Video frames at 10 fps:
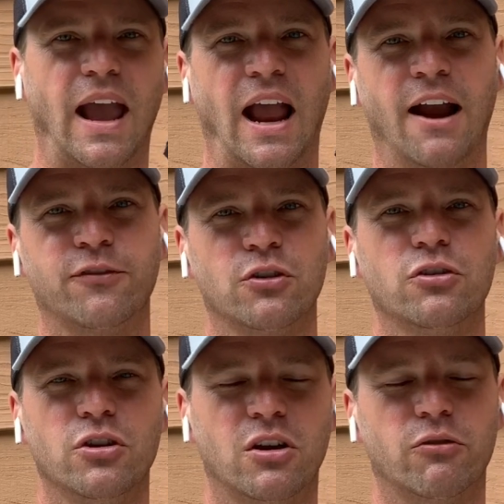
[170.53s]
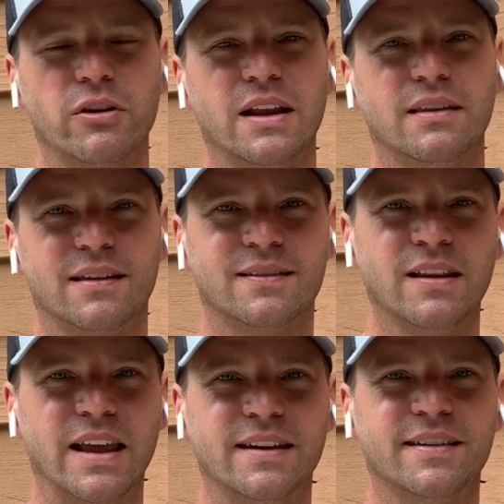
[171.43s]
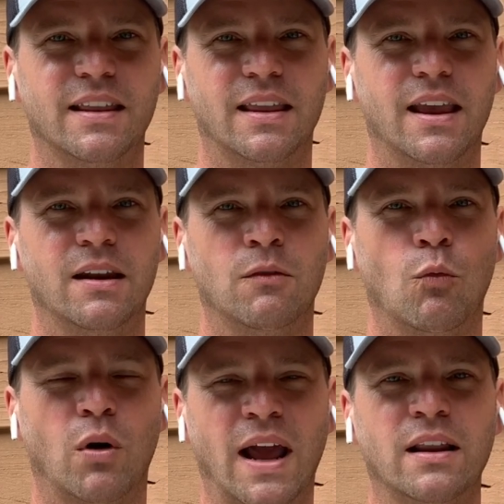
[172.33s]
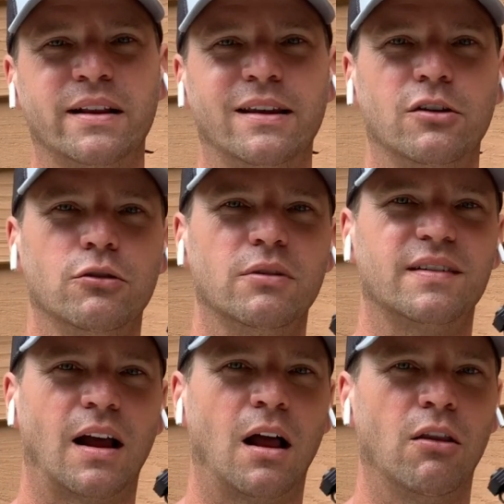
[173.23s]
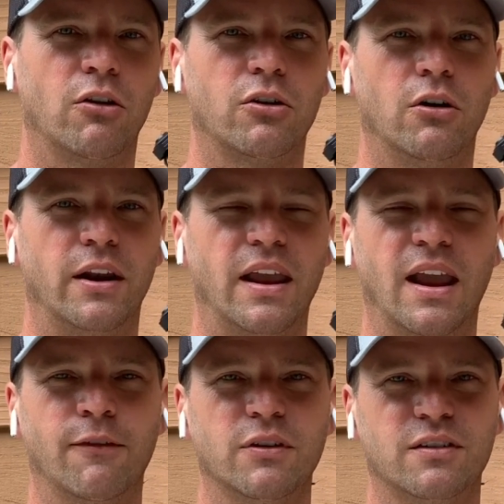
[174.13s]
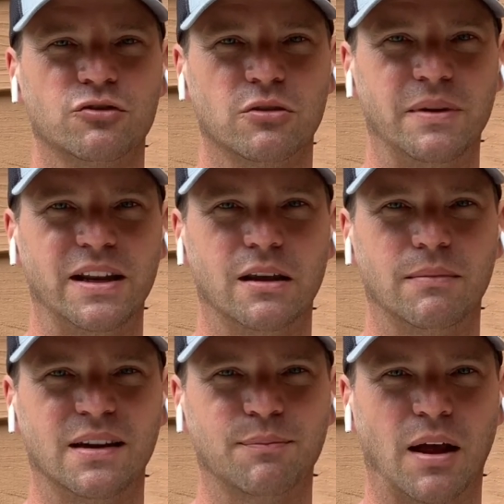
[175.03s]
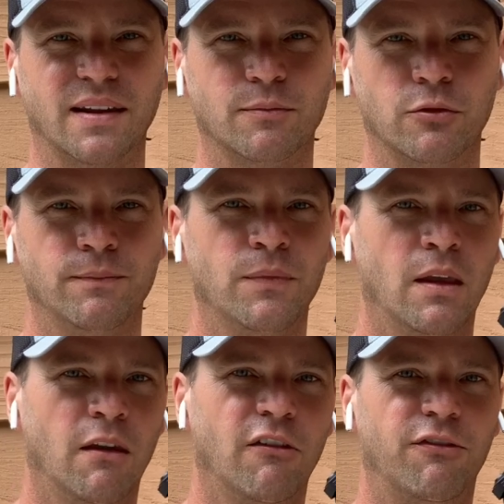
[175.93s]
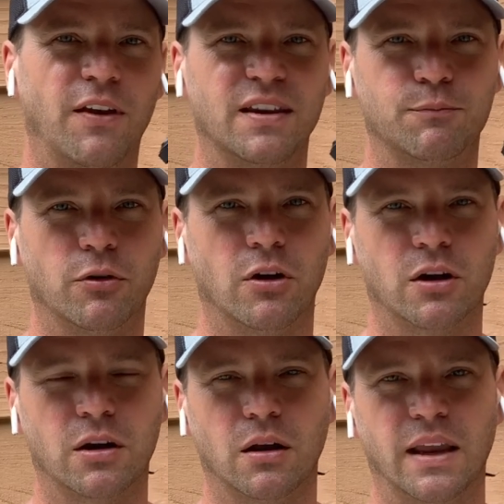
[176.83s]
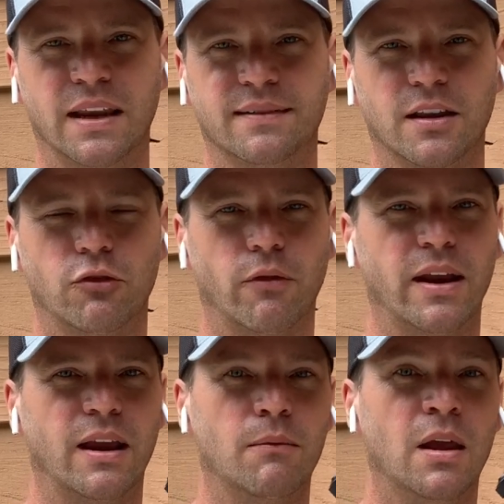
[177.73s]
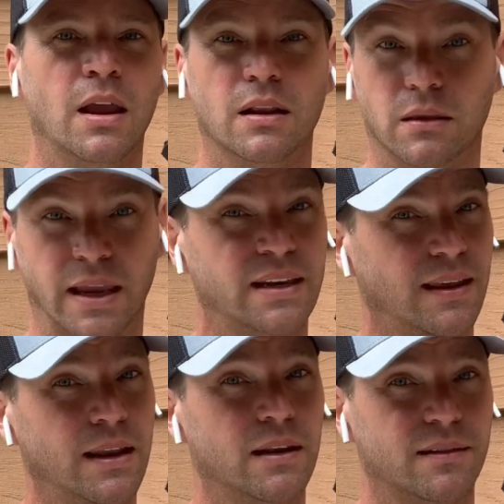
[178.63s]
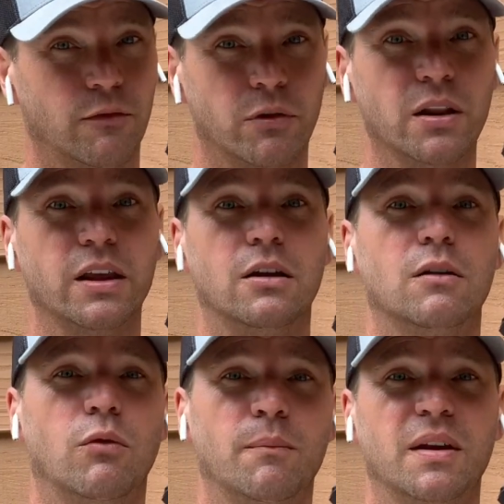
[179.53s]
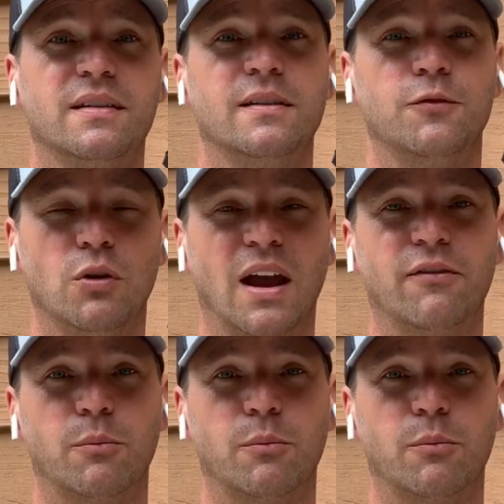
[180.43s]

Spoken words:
After you create this list, then what I like to do is I'll look on every social media means possible. Facebook, Instagram, LinkedIn is a really good one, because if you have a